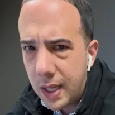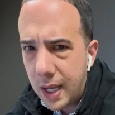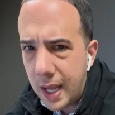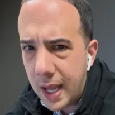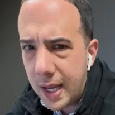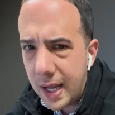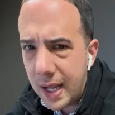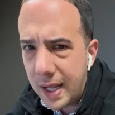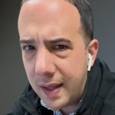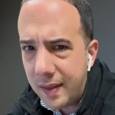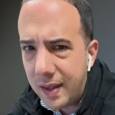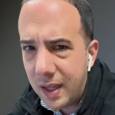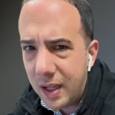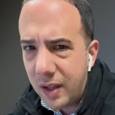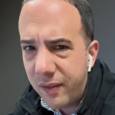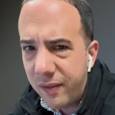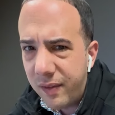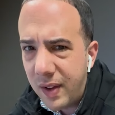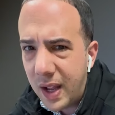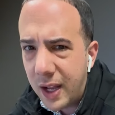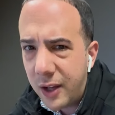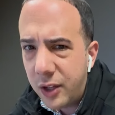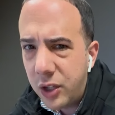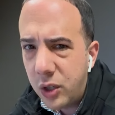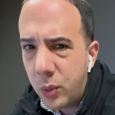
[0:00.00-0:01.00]
And I think
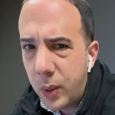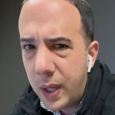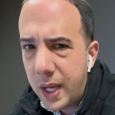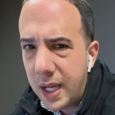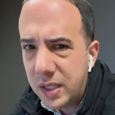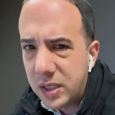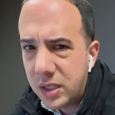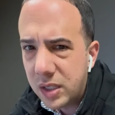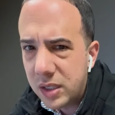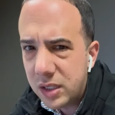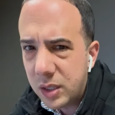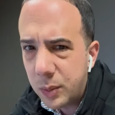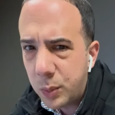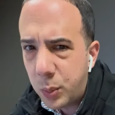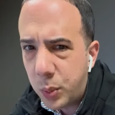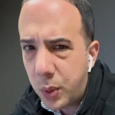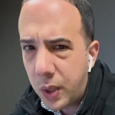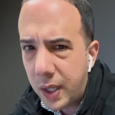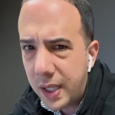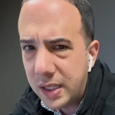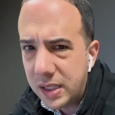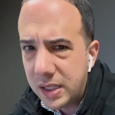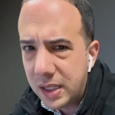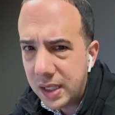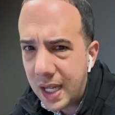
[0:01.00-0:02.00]
valuations and
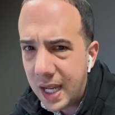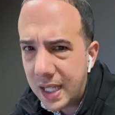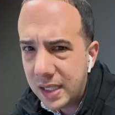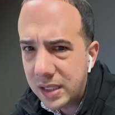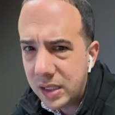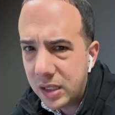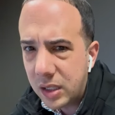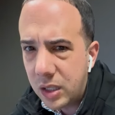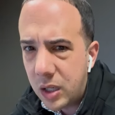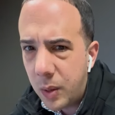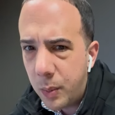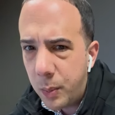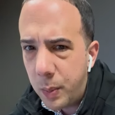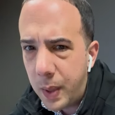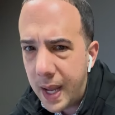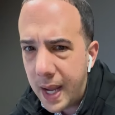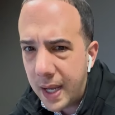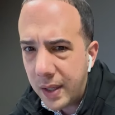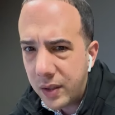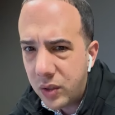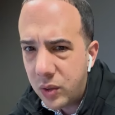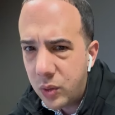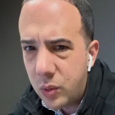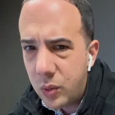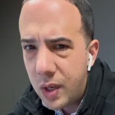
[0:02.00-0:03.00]
pricing has to come
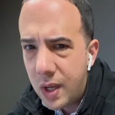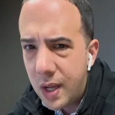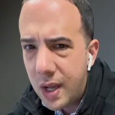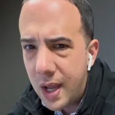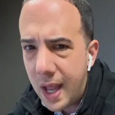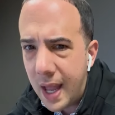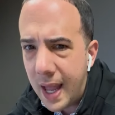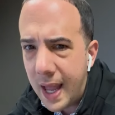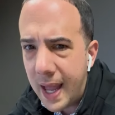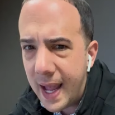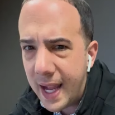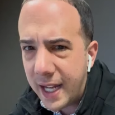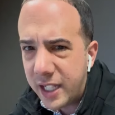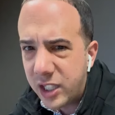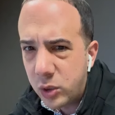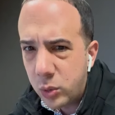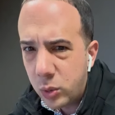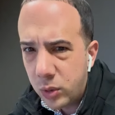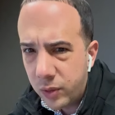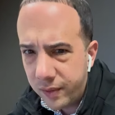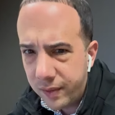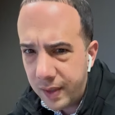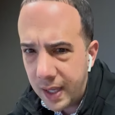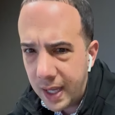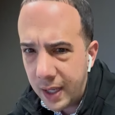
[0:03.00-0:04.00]
back to
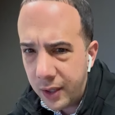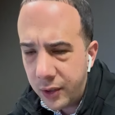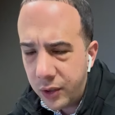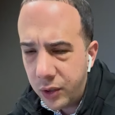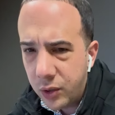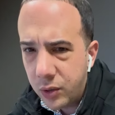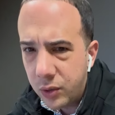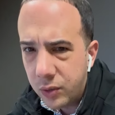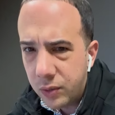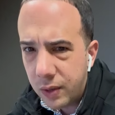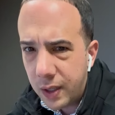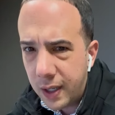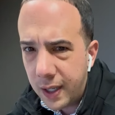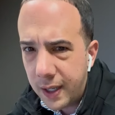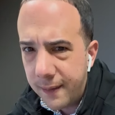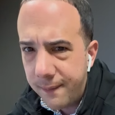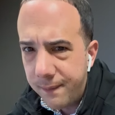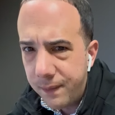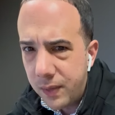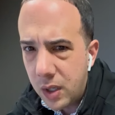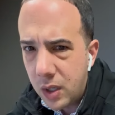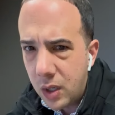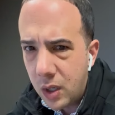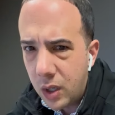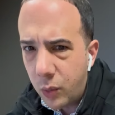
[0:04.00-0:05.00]
actual value, right?
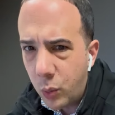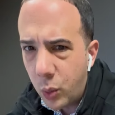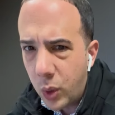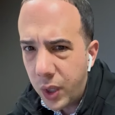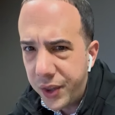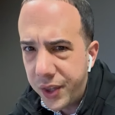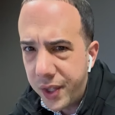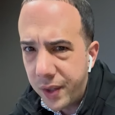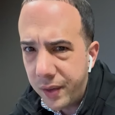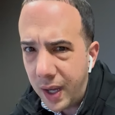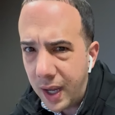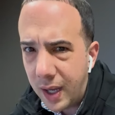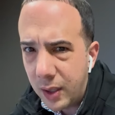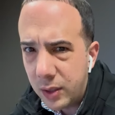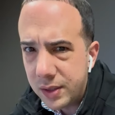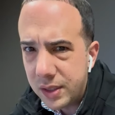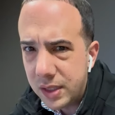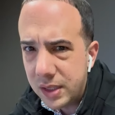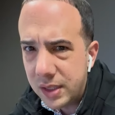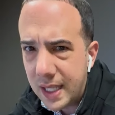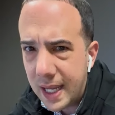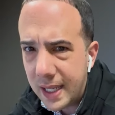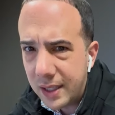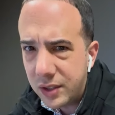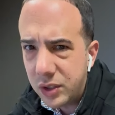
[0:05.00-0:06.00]
What the house
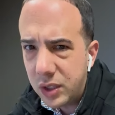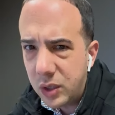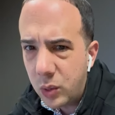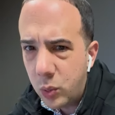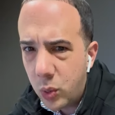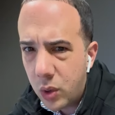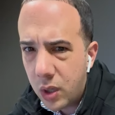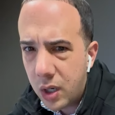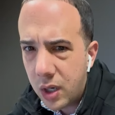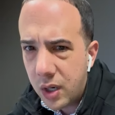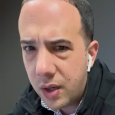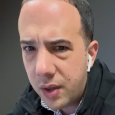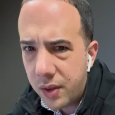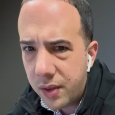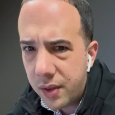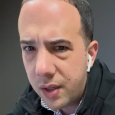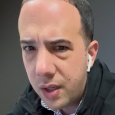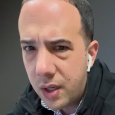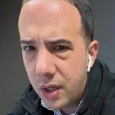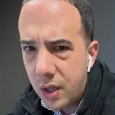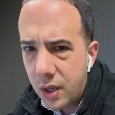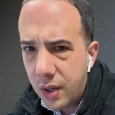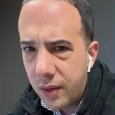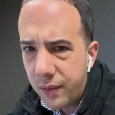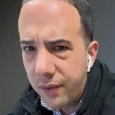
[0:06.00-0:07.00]
is actually worth
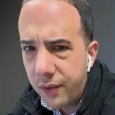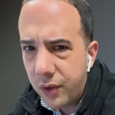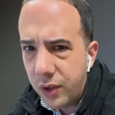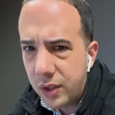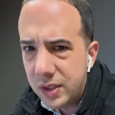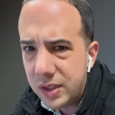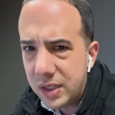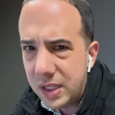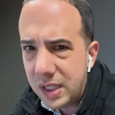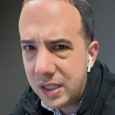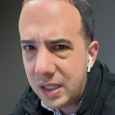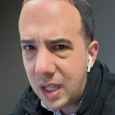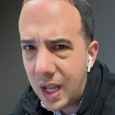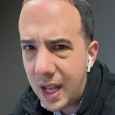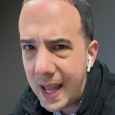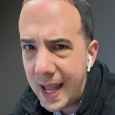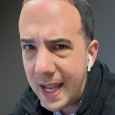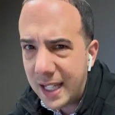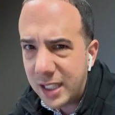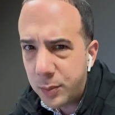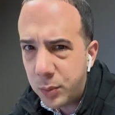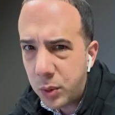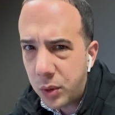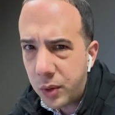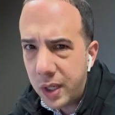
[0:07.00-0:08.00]
versus
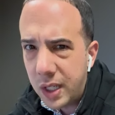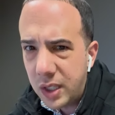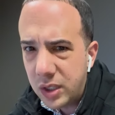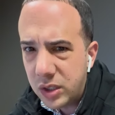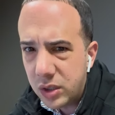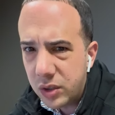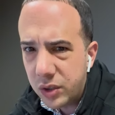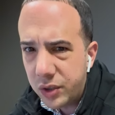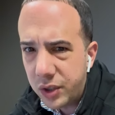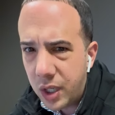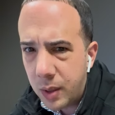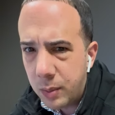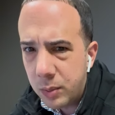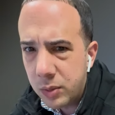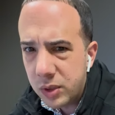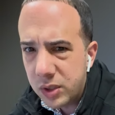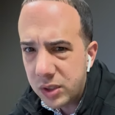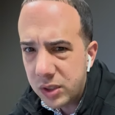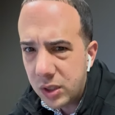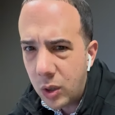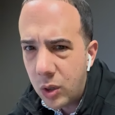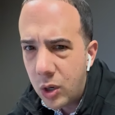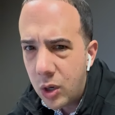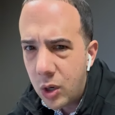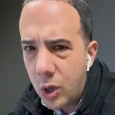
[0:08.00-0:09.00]
aspirational numbers.
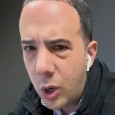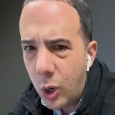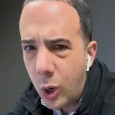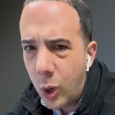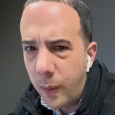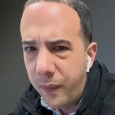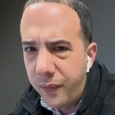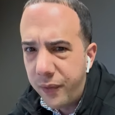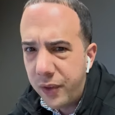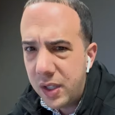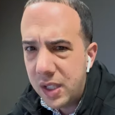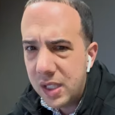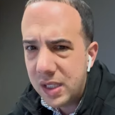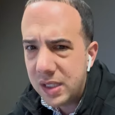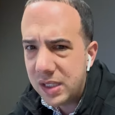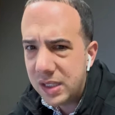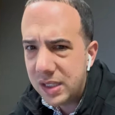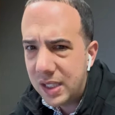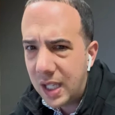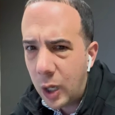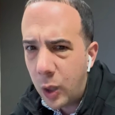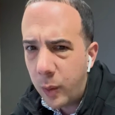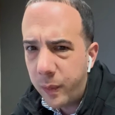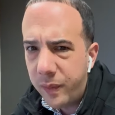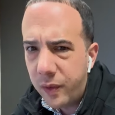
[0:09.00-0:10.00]
So hopefully this is
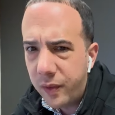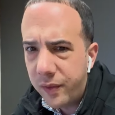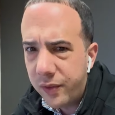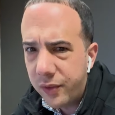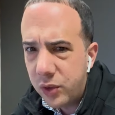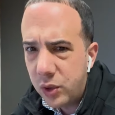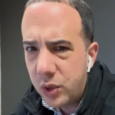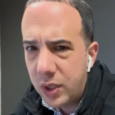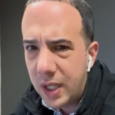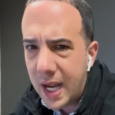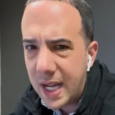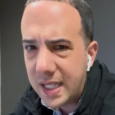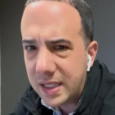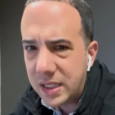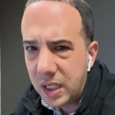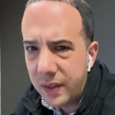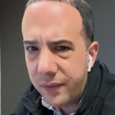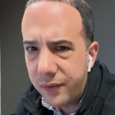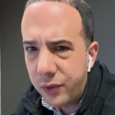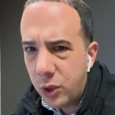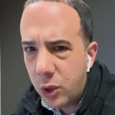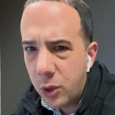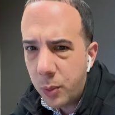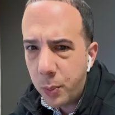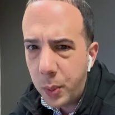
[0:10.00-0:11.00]
helpful for you guys.
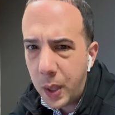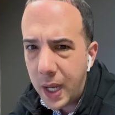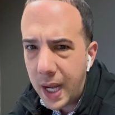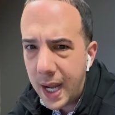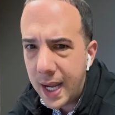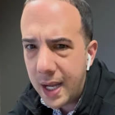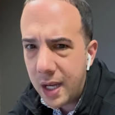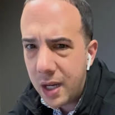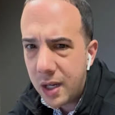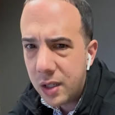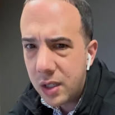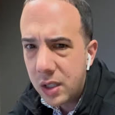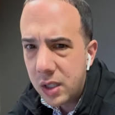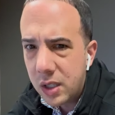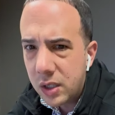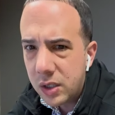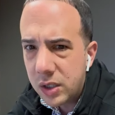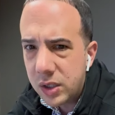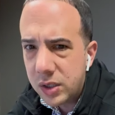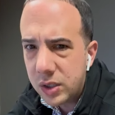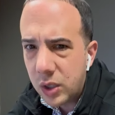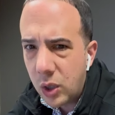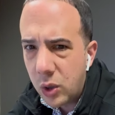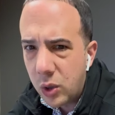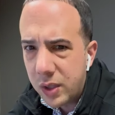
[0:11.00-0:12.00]
If you're a buyer,
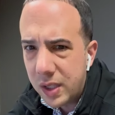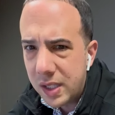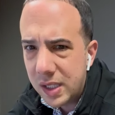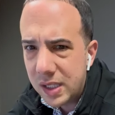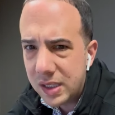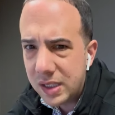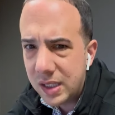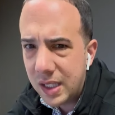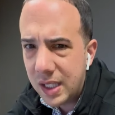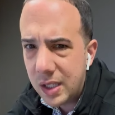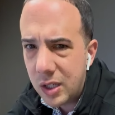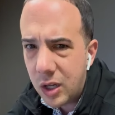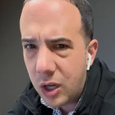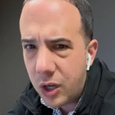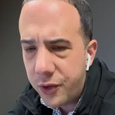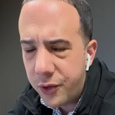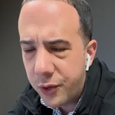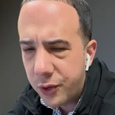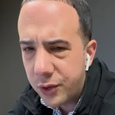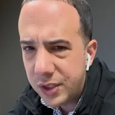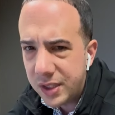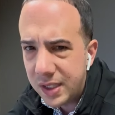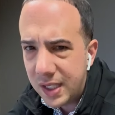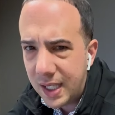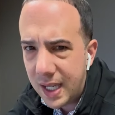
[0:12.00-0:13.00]
soak this in,
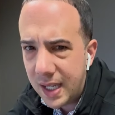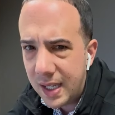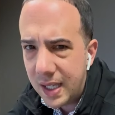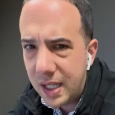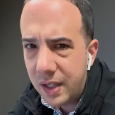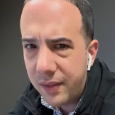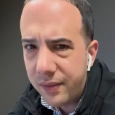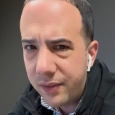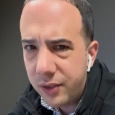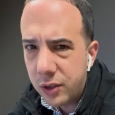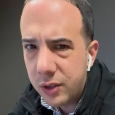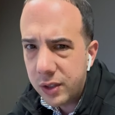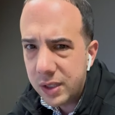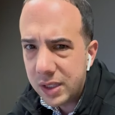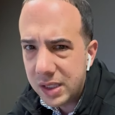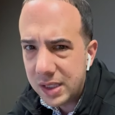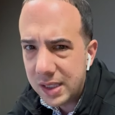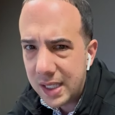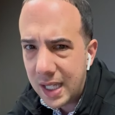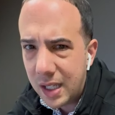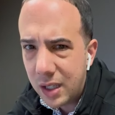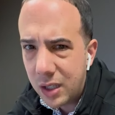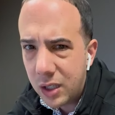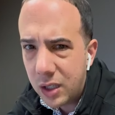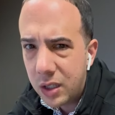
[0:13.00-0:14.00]
understand it. If you're a
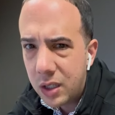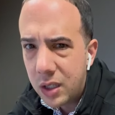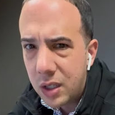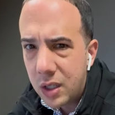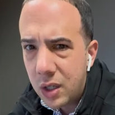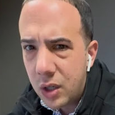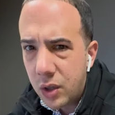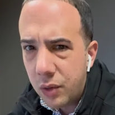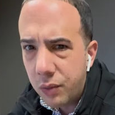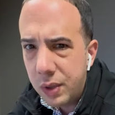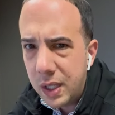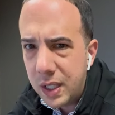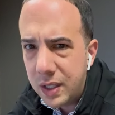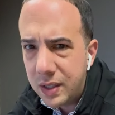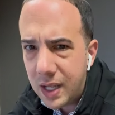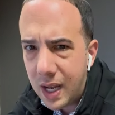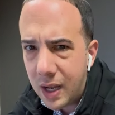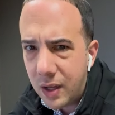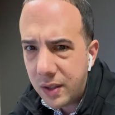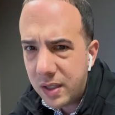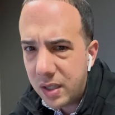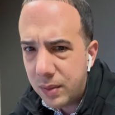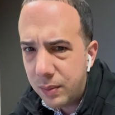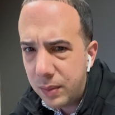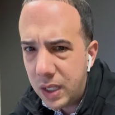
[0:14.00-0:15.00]
seller, reach
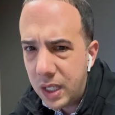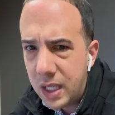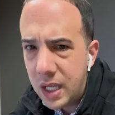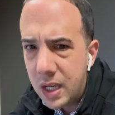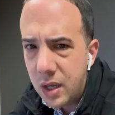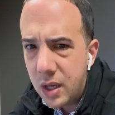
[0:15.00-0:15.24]
out to me.